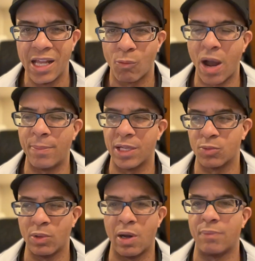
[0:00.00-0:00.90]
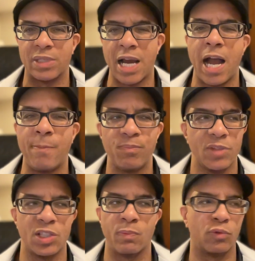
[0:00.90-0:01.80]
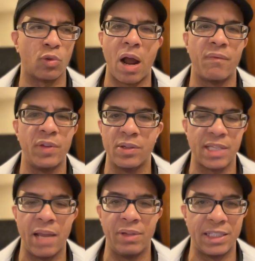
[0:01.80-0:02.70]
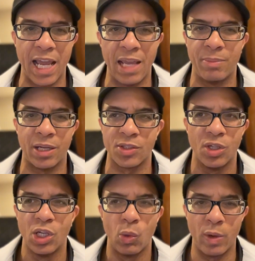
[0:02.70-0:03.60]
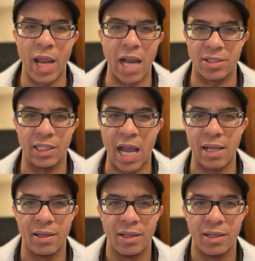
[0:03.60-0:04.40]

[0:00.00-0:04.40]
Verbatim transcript: Why? Because we don't have time to just throw out videos every day because we actually got